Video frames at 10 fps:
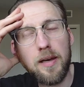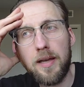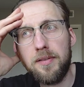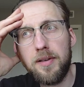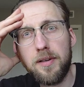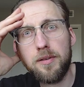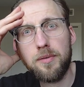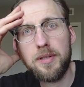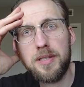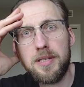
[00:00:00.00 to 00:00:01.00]
And the
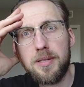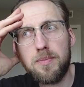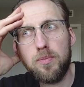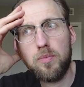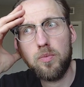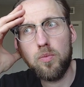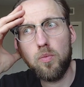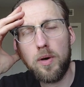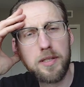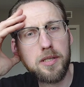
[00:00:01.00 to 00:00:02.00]
other is
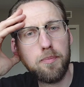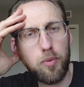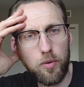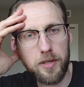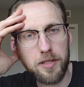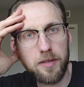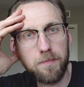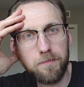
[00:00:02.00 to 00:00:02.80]
what's the point?